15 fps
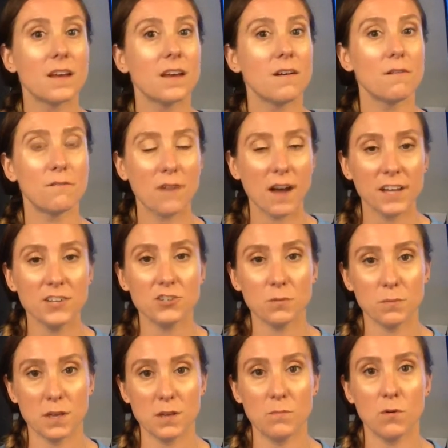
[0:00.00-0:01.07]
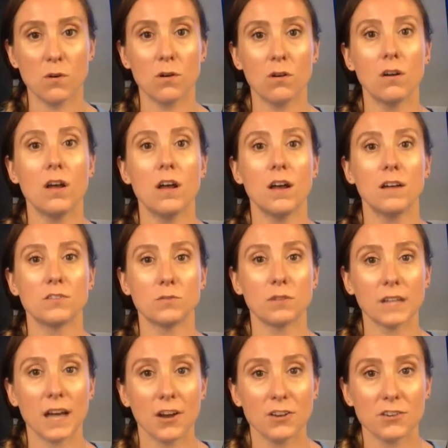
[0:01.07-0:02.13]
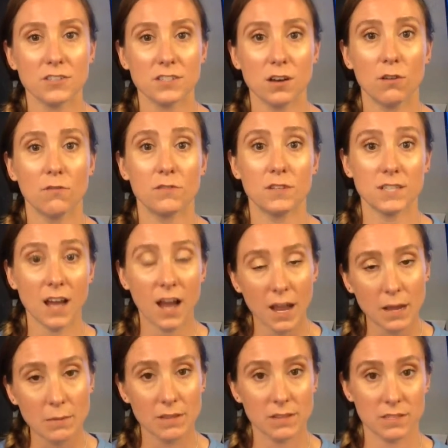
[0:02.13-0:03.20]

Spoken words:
Find your people to allow yourself the time and the